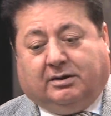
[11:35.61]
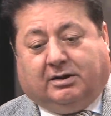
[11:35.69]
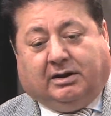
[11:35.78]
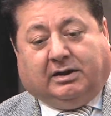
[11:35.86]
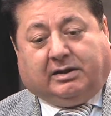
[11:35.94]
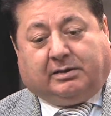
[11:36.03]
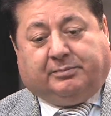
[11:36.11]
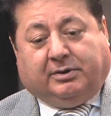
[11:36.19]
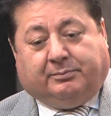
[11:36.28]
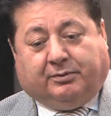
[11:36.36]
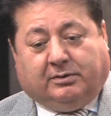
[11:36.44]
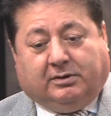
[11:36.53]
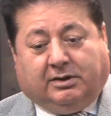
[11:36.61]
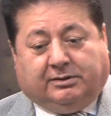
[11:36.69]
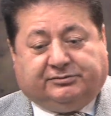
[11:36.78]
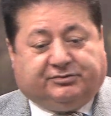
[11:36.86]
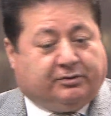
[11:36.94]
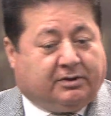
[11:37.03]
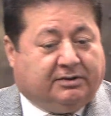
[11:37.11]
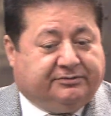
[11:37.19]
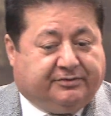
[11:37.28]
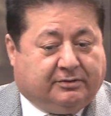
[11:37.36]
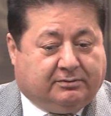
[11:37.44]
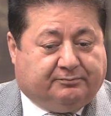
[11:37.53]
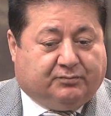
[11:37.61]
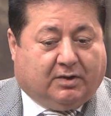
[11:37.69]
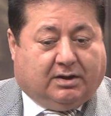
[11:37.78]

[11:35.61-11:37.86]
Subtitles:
A lot of people in Toronto,